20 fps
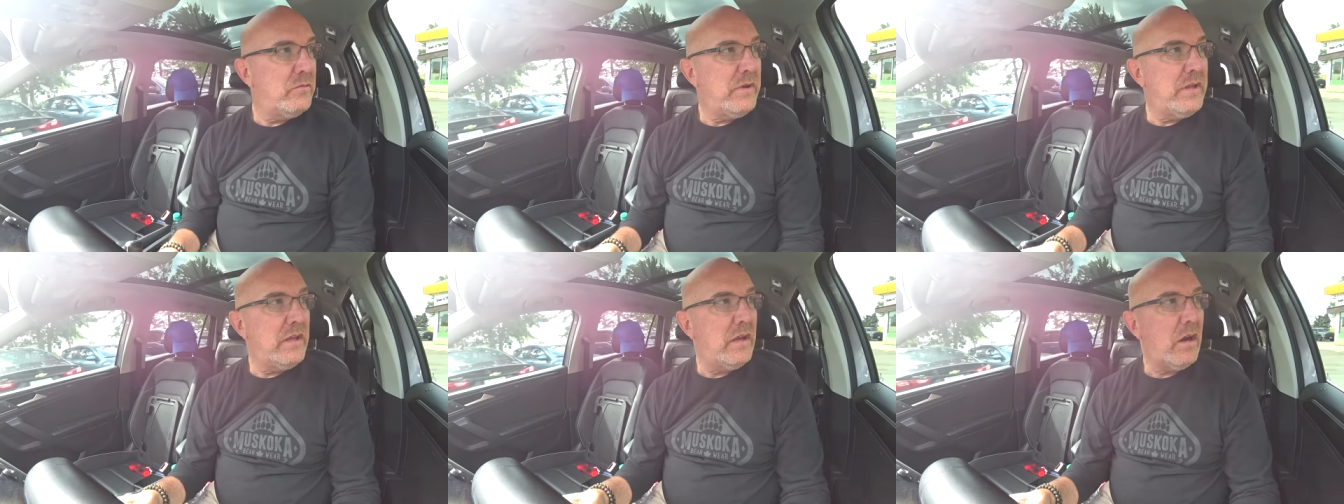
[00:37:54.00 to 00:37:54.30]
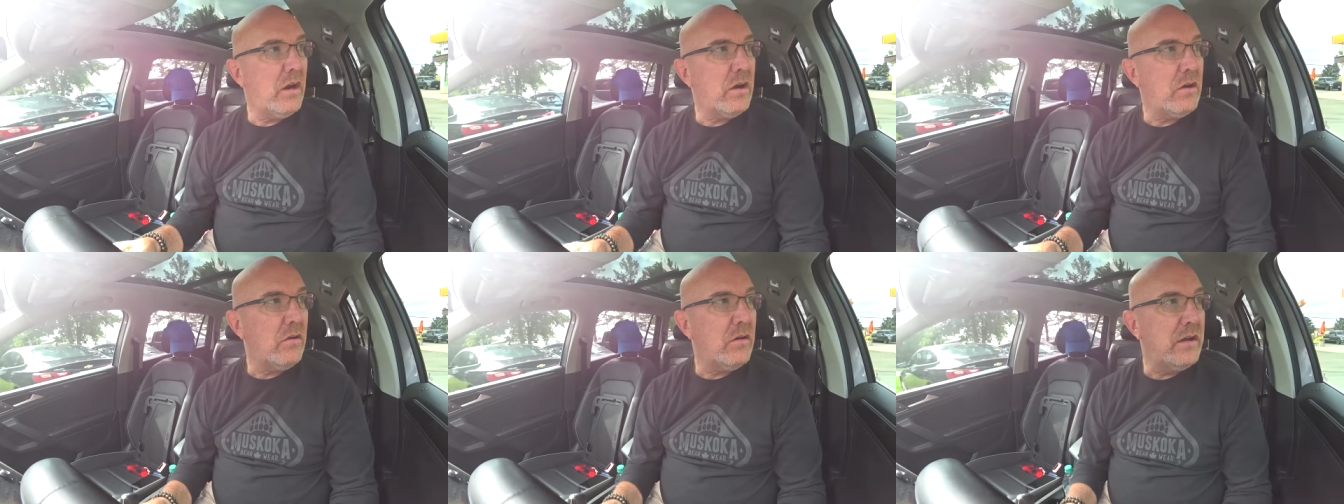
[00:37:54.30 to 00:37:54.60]
we
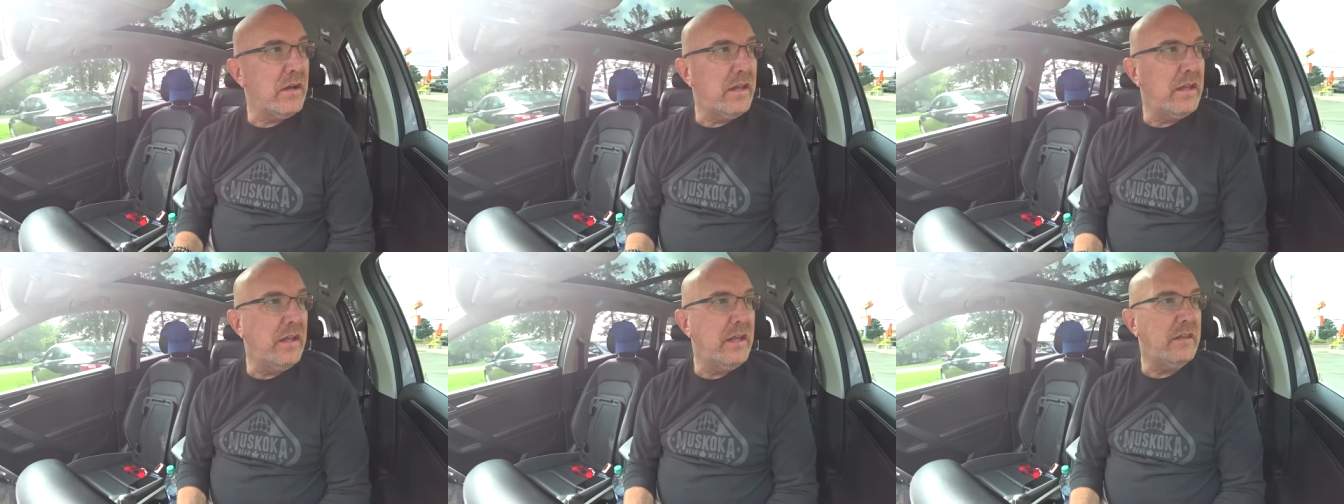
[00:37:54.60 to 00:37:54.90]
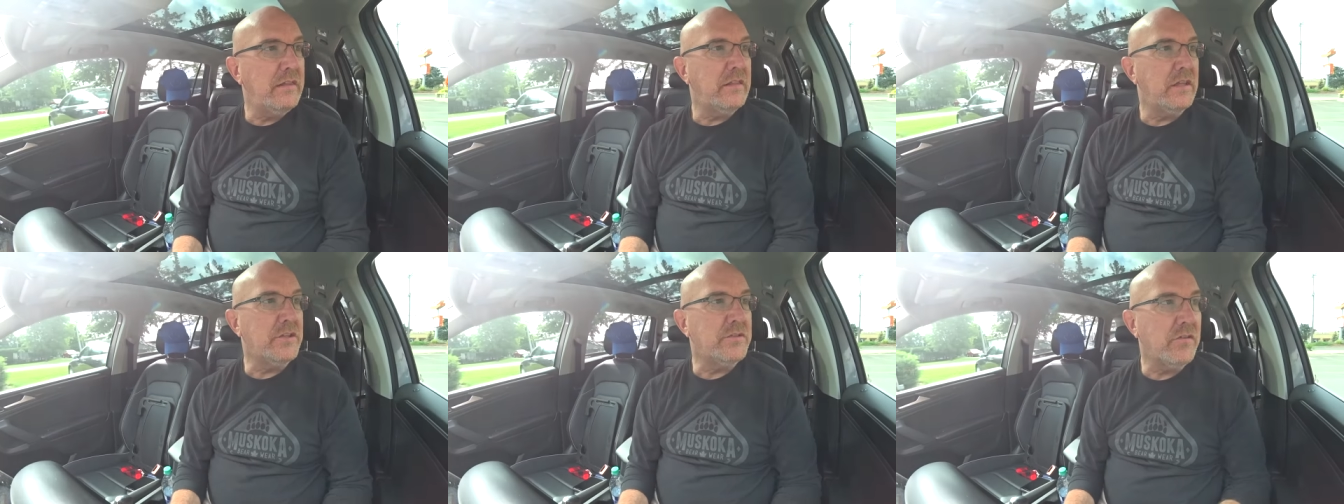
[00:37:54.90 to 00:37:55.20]
are going to
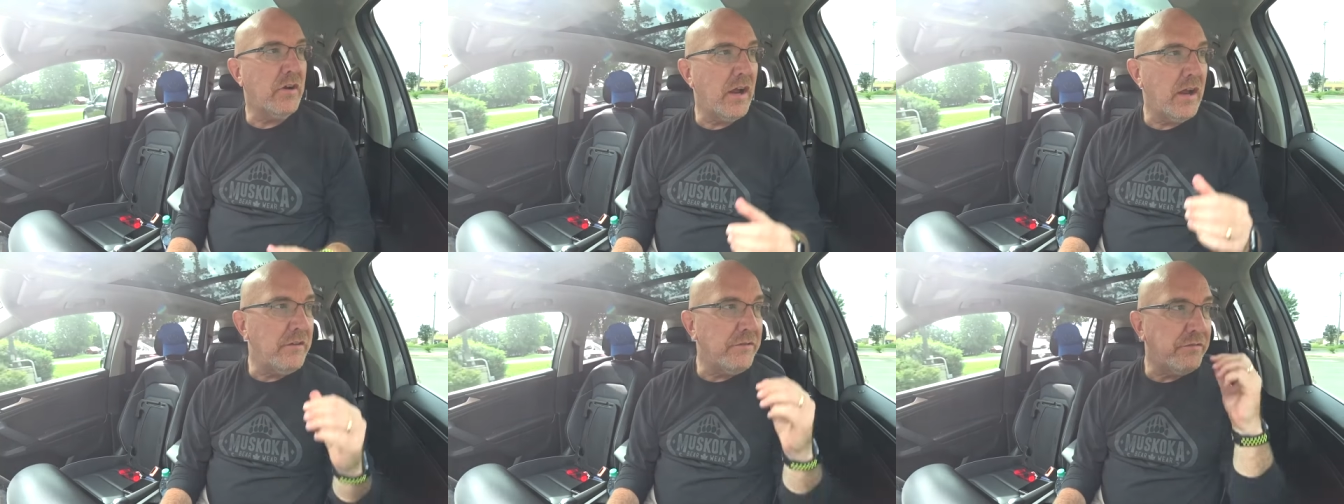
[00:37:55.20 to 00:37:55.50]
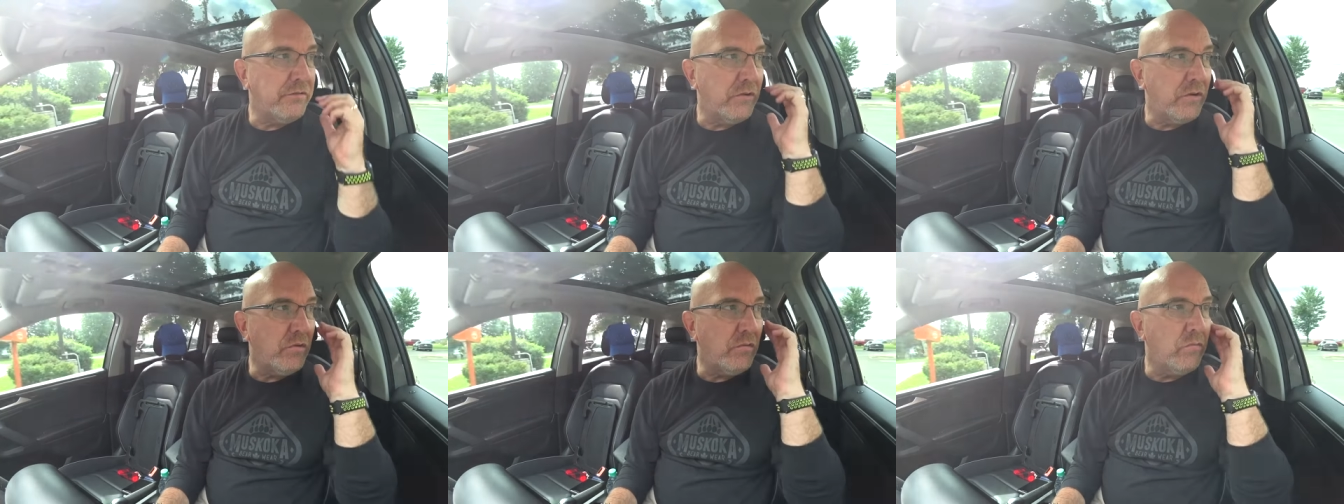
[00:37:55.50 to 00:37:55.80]
hit the
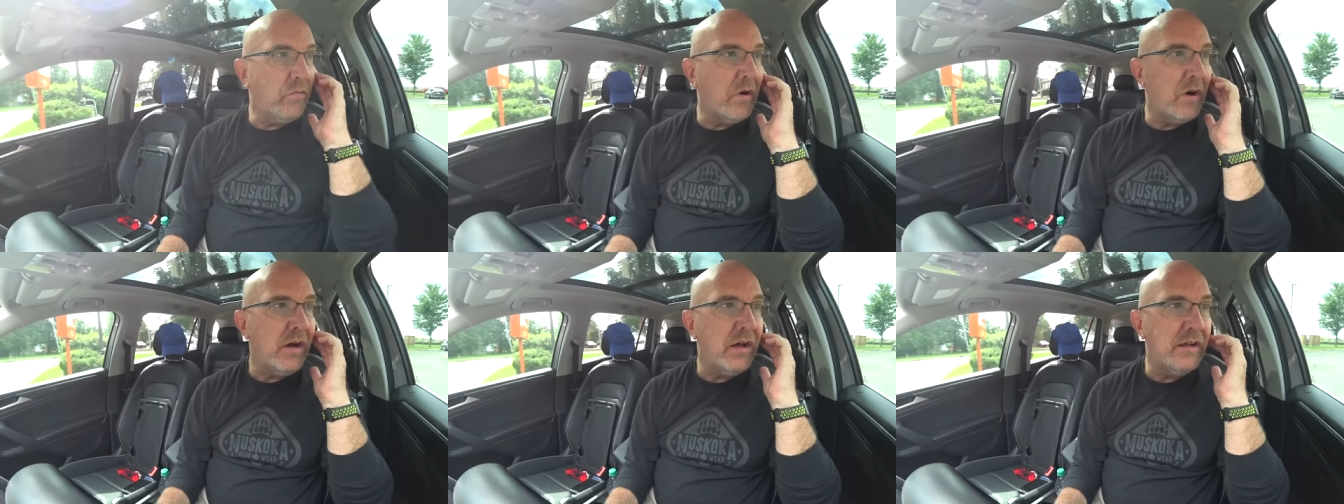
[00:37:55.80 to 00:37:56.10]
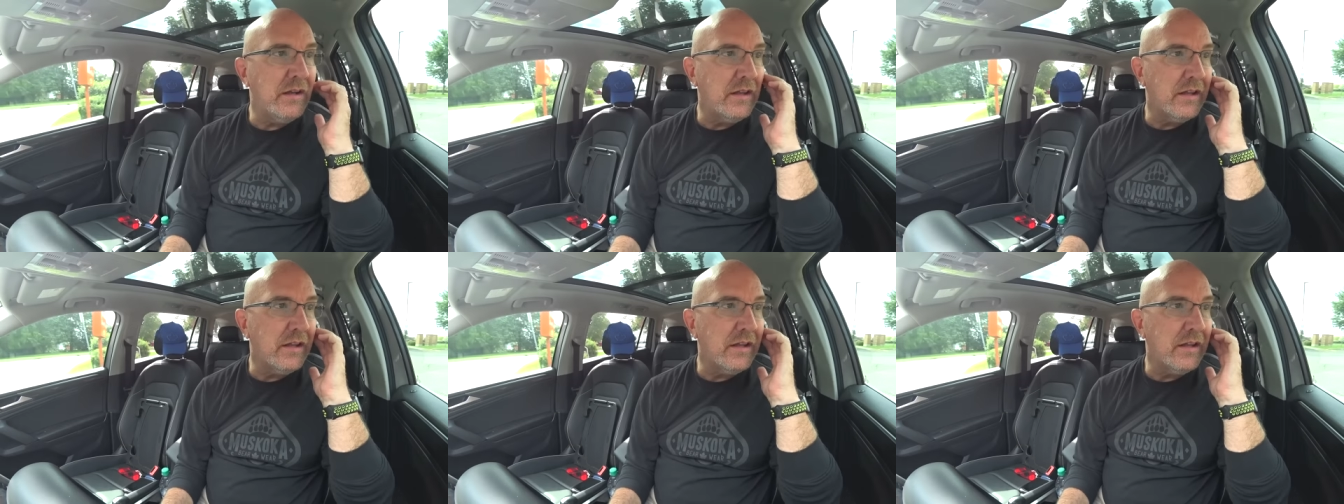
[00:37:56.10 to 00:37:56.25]
drive-through one